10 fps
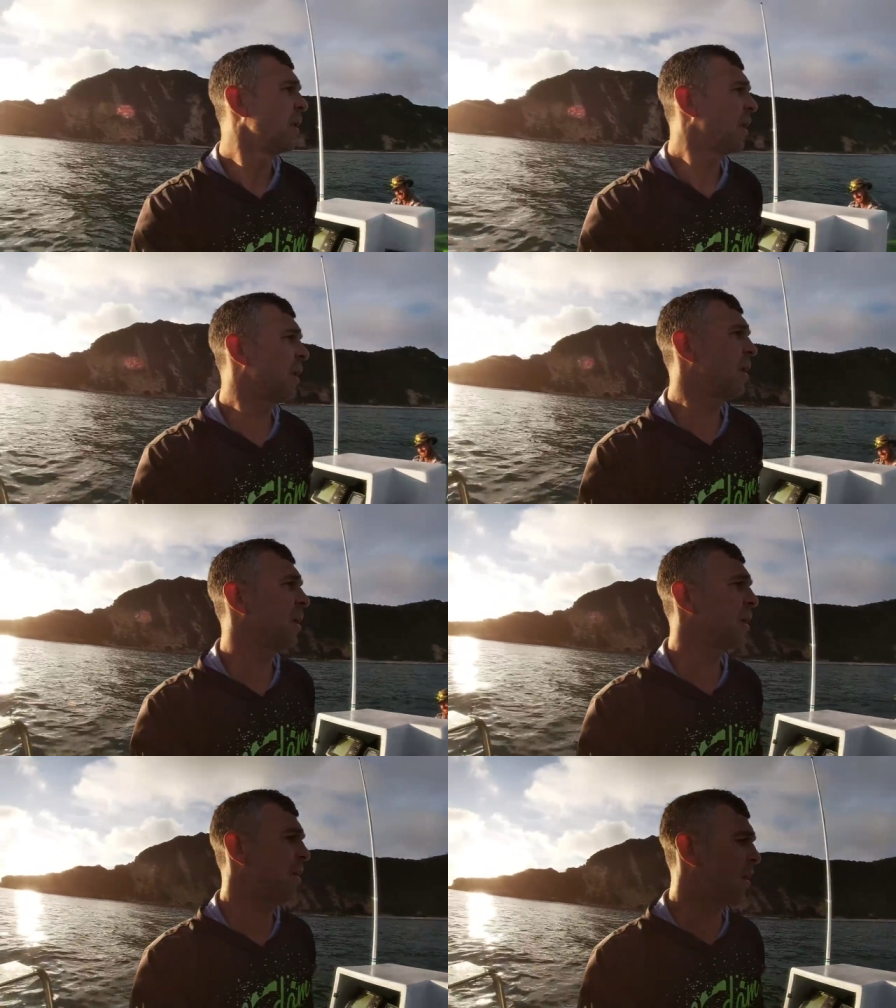and
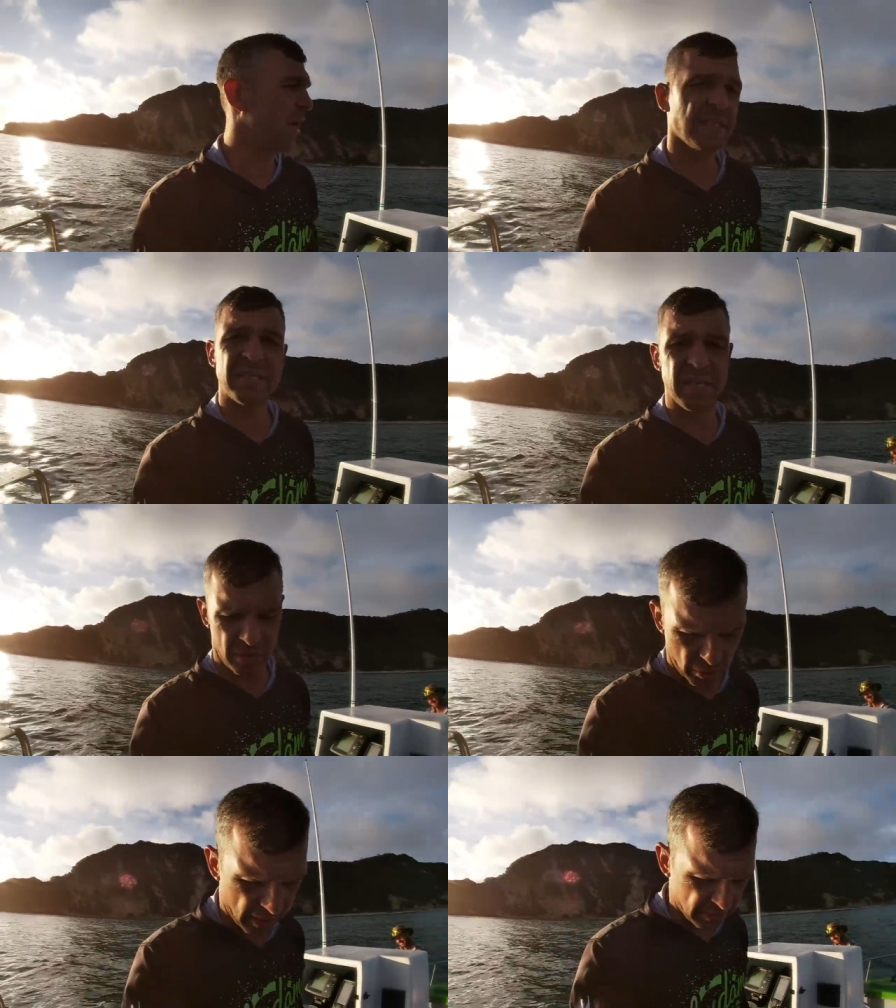uh, yeah as I
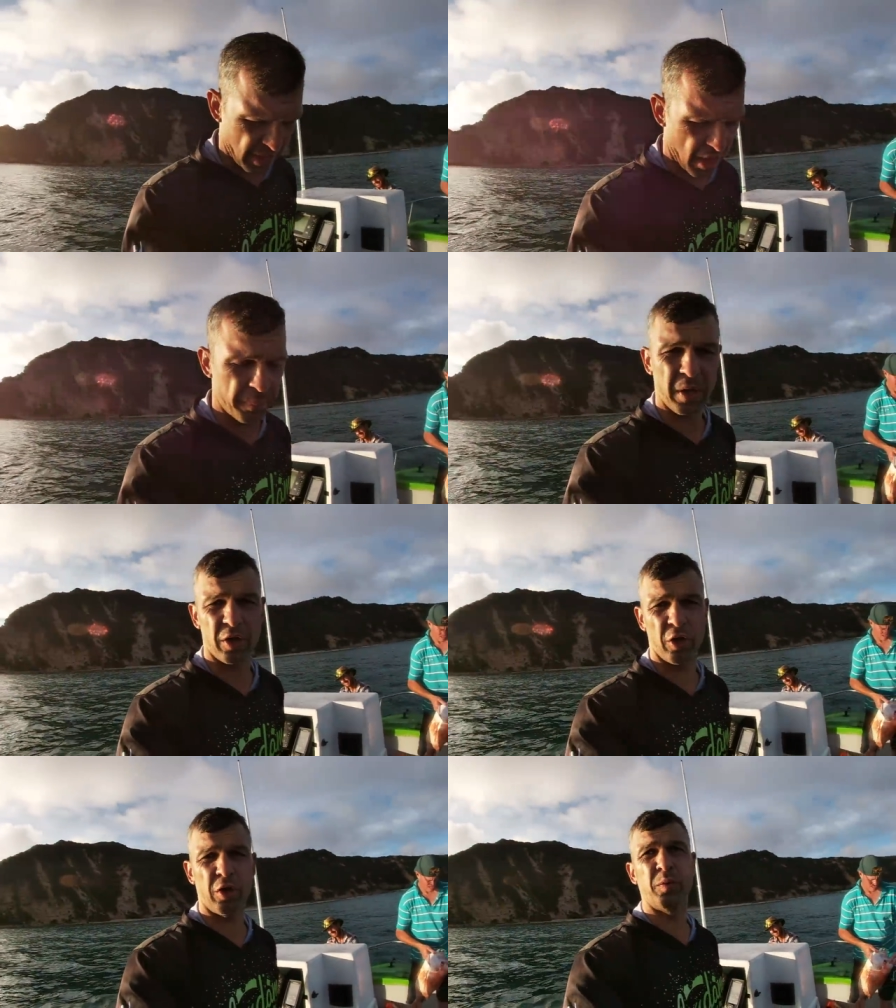said you guys are helping
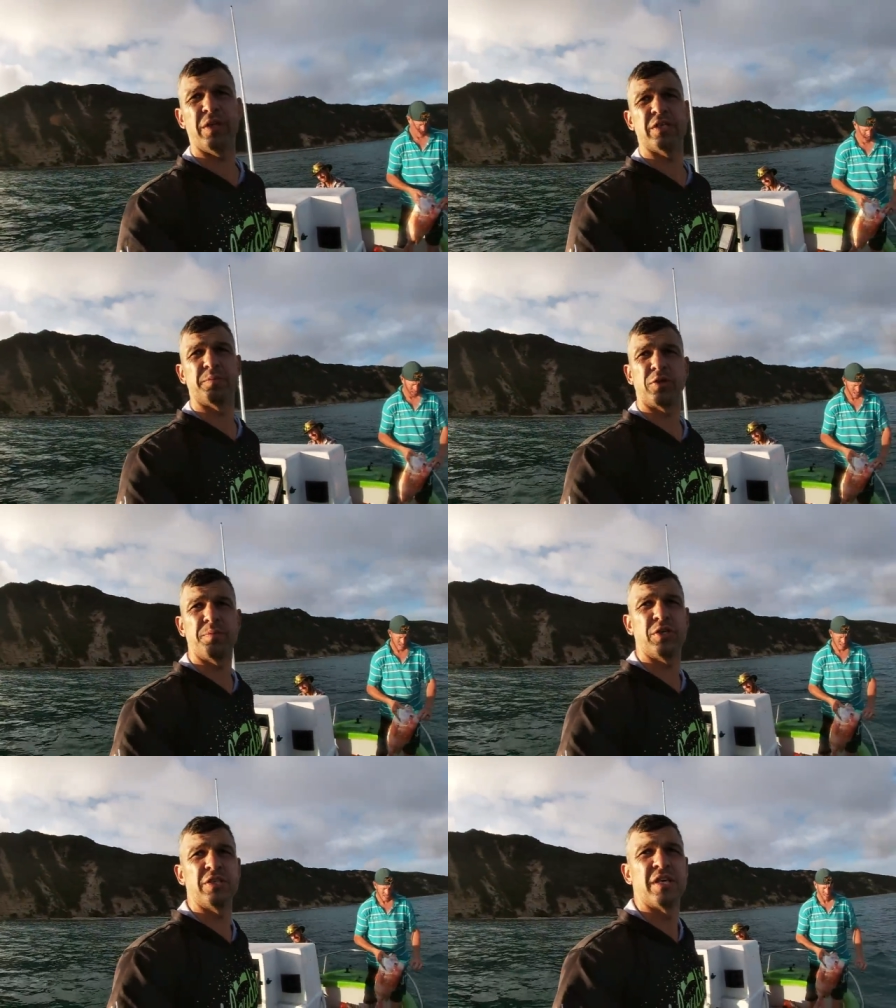out a lot with the
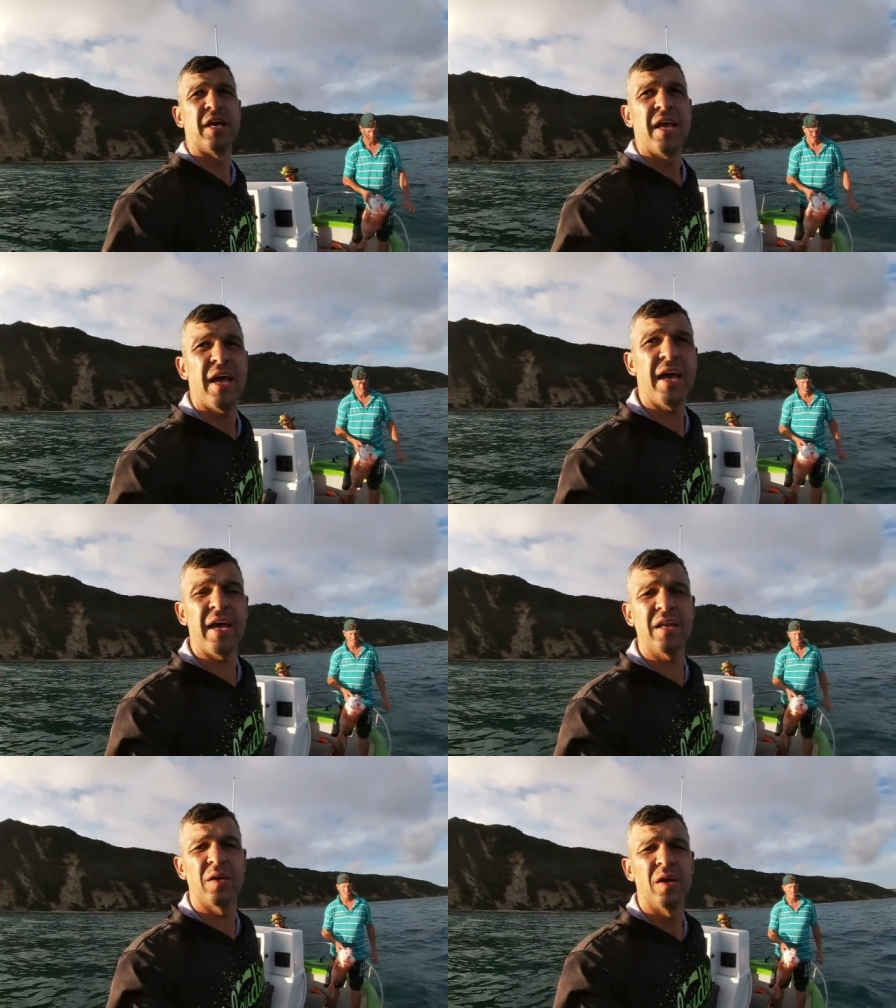subscriptions
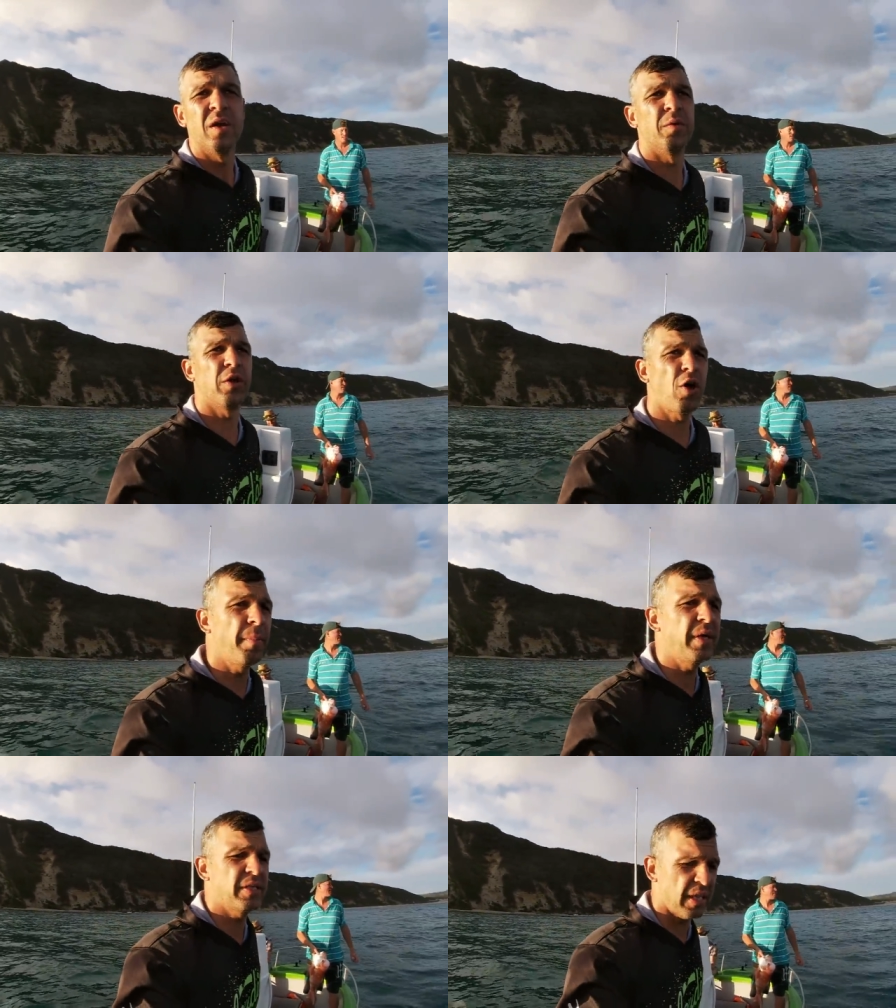and with the
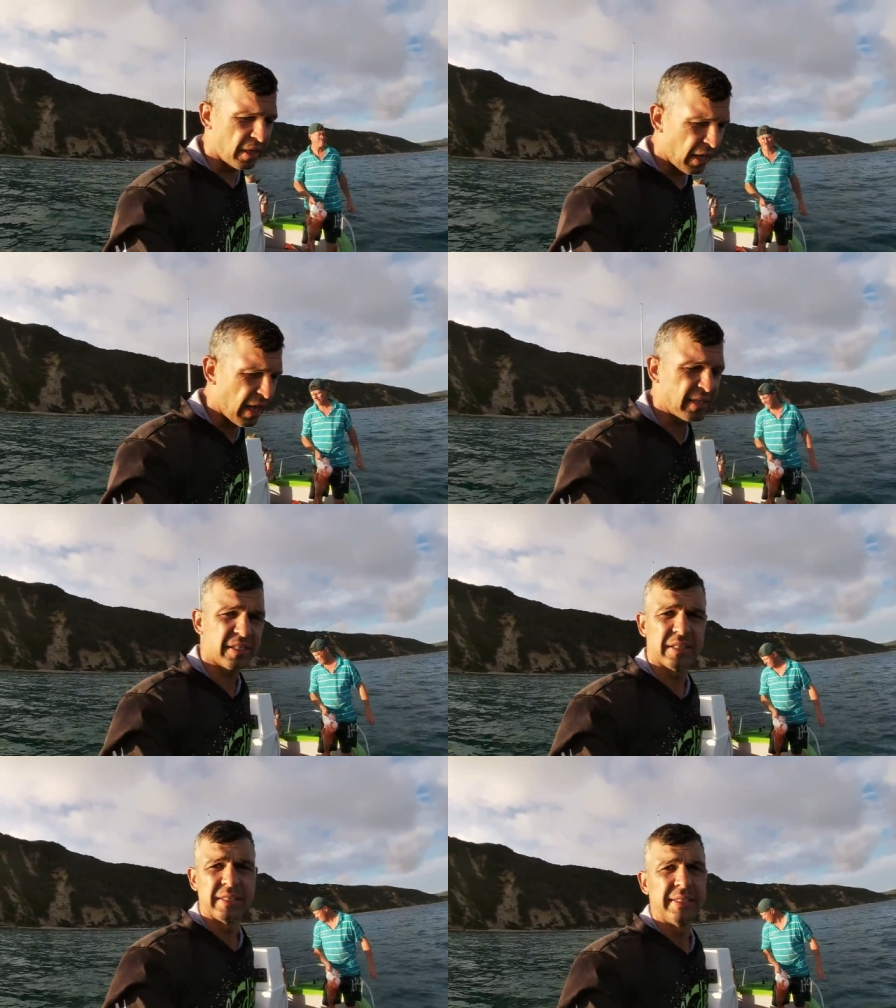comments and the
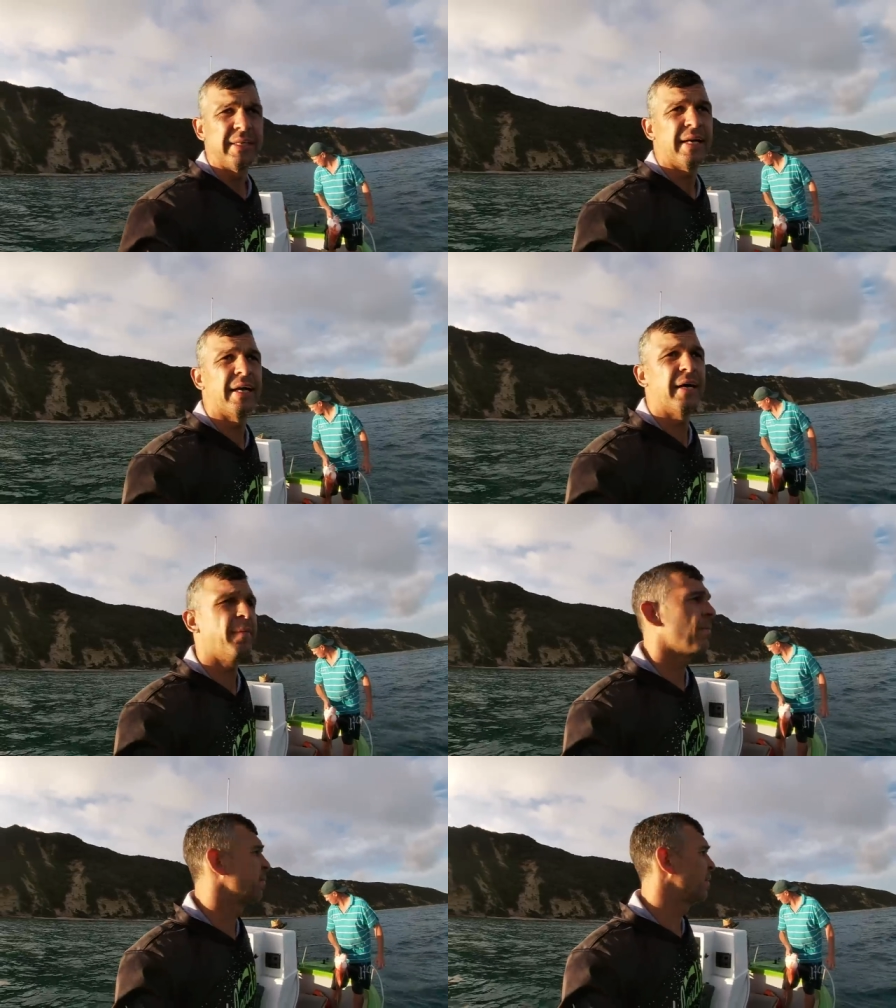likes um,